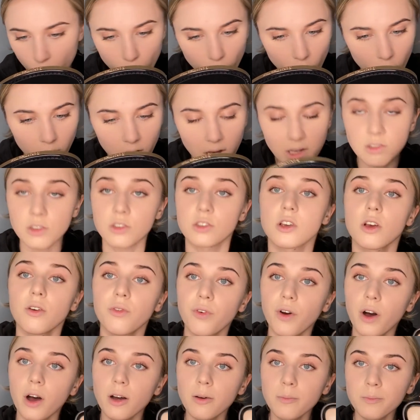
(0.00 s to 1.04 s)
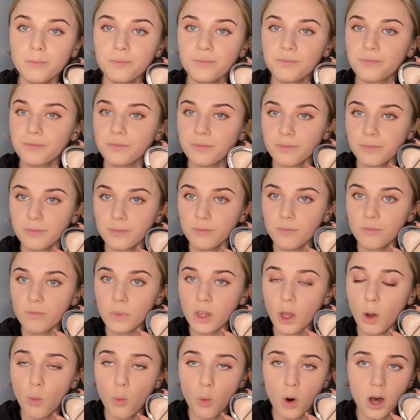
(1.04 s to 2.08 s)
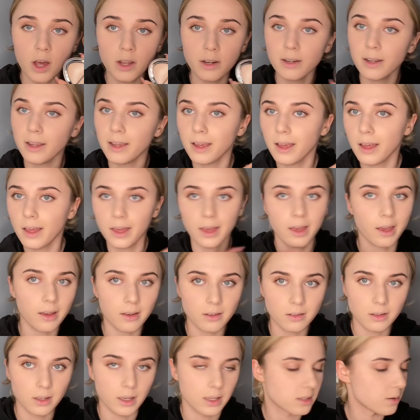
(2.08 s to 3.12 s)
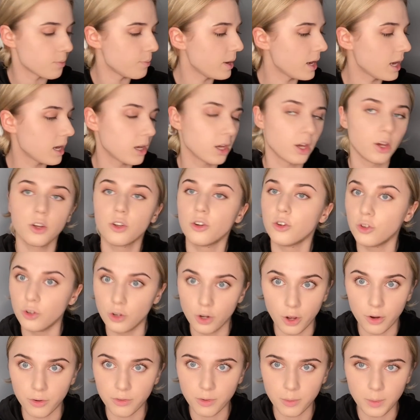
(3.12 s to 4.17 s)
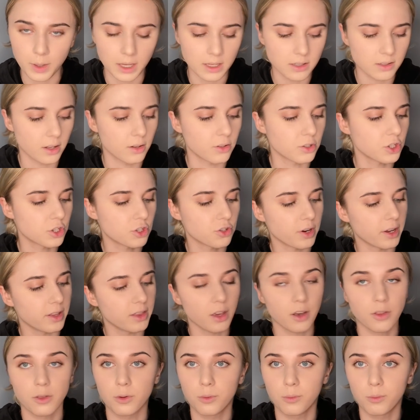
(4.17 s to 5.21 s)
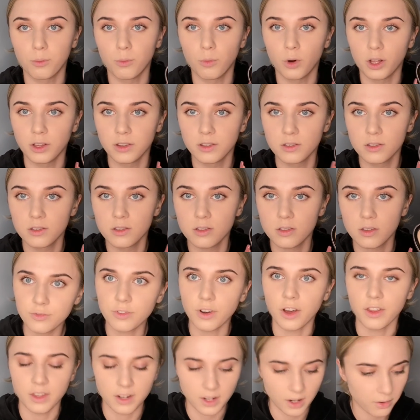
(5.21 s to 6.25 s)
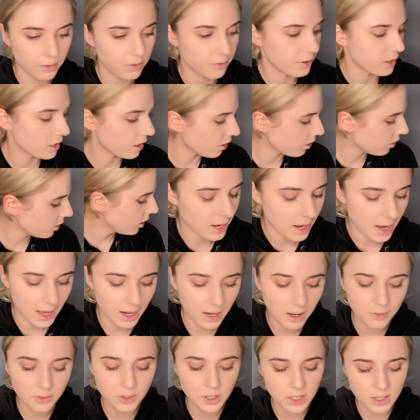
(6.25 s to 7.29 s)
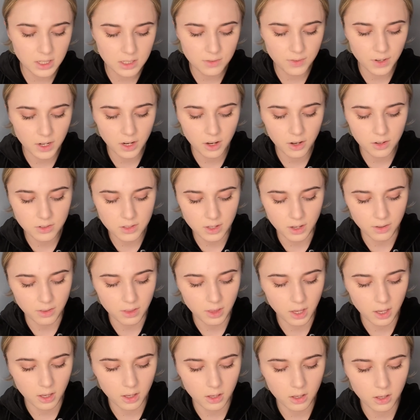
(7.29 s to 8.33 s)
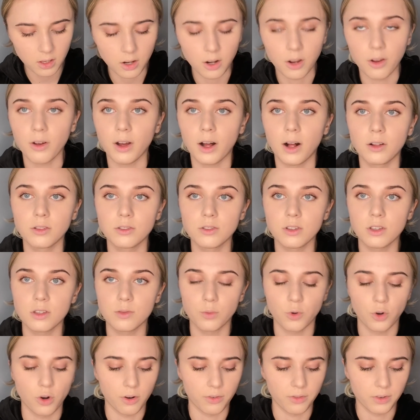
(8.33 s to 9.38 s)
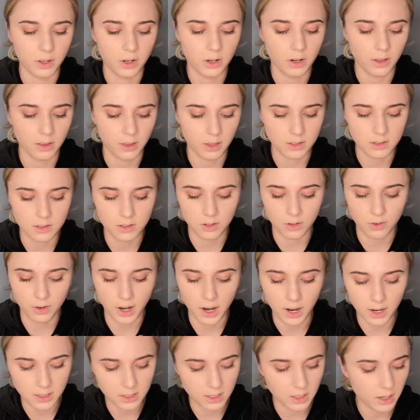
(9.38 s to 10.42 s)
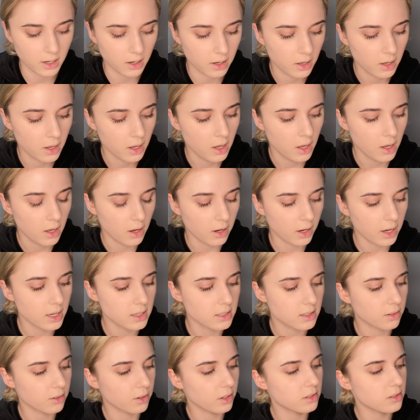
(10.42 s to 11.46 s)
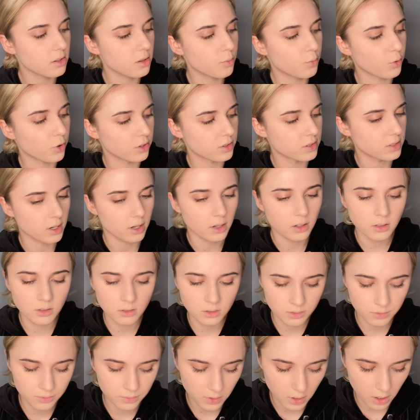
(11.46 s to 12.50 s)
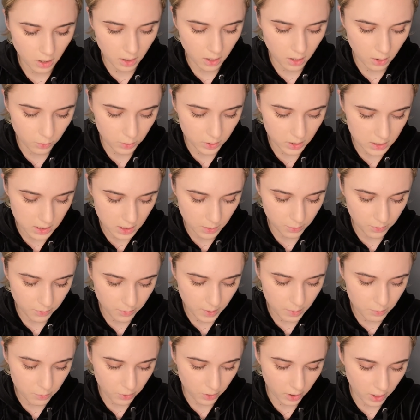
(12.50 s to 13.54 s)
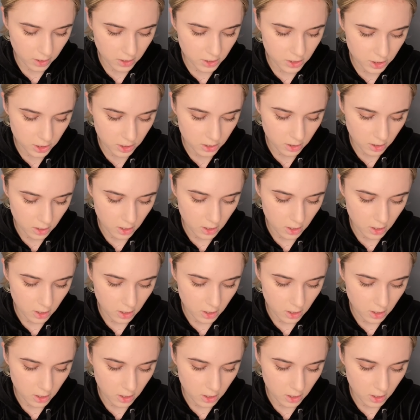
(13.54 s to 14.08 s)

Okay, so, so far, one eh, is a big no for me. So I'll just try the other ones further down the video. I love doing these videos. I think, you know, I'll do these more often. I think this is a great idea. Okay, so I'll go into the bronzer uh, with the tip of my brush.